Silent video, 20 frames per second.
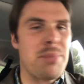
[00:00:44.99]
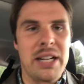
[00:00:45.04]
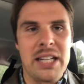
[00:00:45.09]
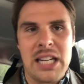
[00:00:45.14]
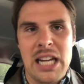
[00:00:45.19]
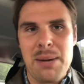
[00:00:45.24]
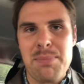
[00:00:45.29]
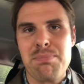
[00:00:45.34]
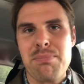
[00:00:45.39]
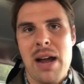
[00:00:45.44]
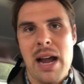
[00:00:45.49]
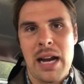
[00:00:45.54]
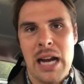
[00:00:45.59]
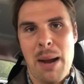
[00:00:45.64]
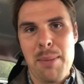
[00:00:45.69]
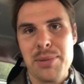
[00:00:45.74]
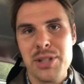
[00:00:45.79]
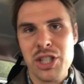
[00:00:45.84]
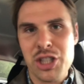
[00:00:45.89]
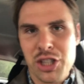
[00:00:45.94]
But keep my
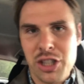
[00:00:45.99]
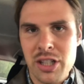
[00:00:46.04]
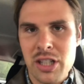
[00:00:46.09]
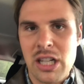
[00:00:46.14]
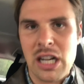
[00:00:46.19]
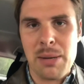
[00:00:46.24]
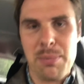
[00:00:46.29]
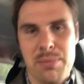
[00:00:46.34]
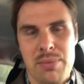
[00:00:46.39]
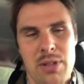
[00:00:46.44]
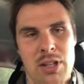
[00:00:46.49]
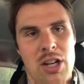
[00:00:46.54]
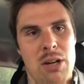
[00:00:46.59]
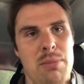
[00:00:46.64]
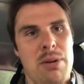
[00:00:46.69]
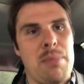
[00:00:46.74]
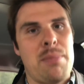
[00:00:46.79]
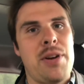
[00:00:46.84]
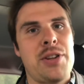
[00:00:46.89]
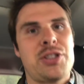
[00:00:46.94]
composition, keep, you know,
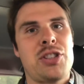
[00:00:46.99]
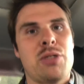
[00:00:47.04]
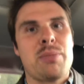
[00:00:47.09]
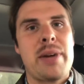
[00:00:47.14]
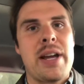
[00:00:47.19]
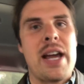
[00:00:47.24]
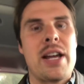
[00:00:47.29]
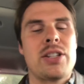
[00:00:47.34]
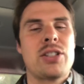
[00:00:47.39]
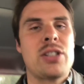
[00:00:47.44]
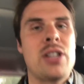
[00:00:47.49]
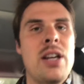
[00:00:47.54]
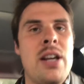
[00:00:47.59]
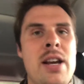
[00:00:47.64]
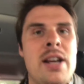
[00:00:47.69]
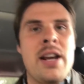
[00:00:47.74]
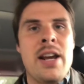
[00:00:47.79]
my muscle mass.